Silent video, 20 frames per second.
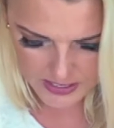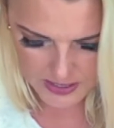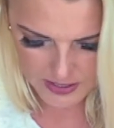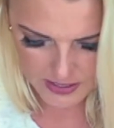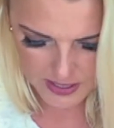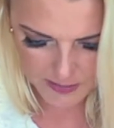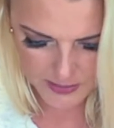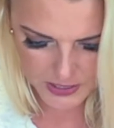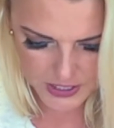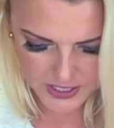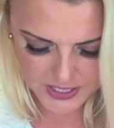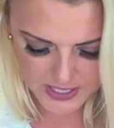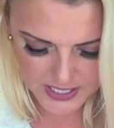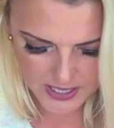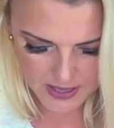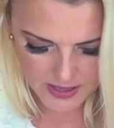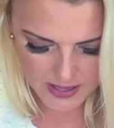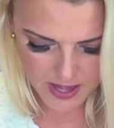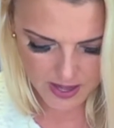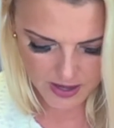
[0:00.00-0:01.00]
so let me just
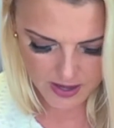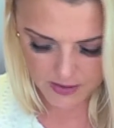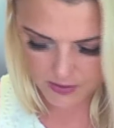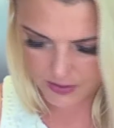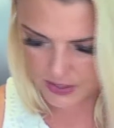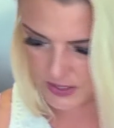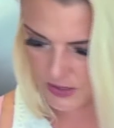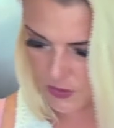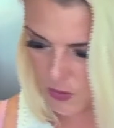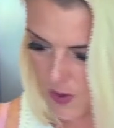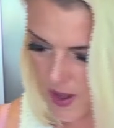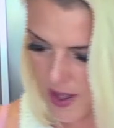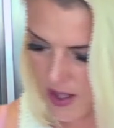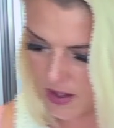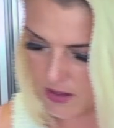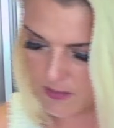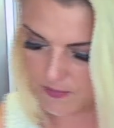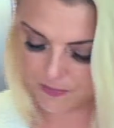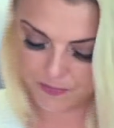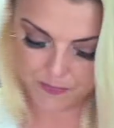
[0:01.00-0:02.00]
get that out as
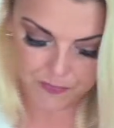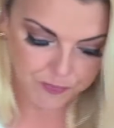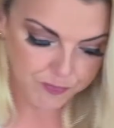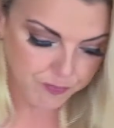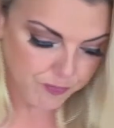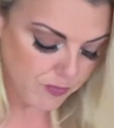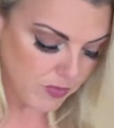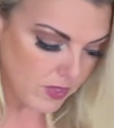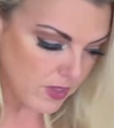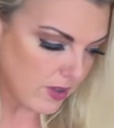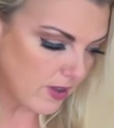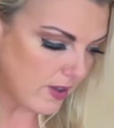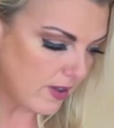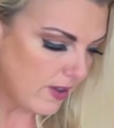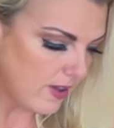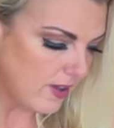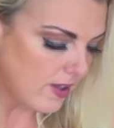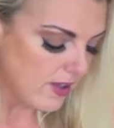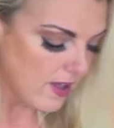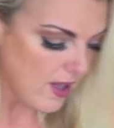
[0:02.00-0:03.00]
well.
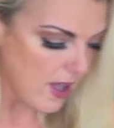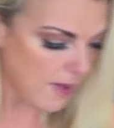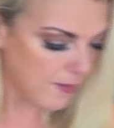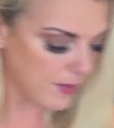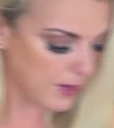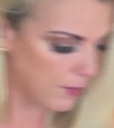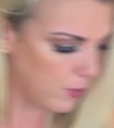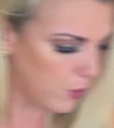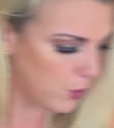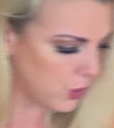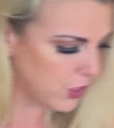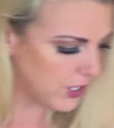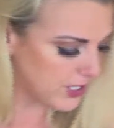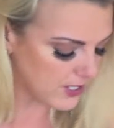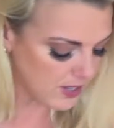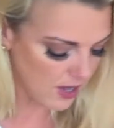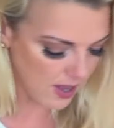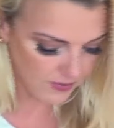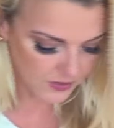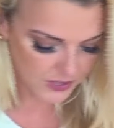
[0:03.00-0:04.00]
I'm going to push
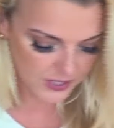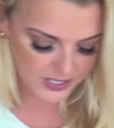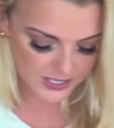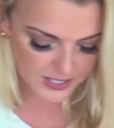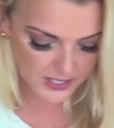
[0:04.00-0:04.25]
this off to the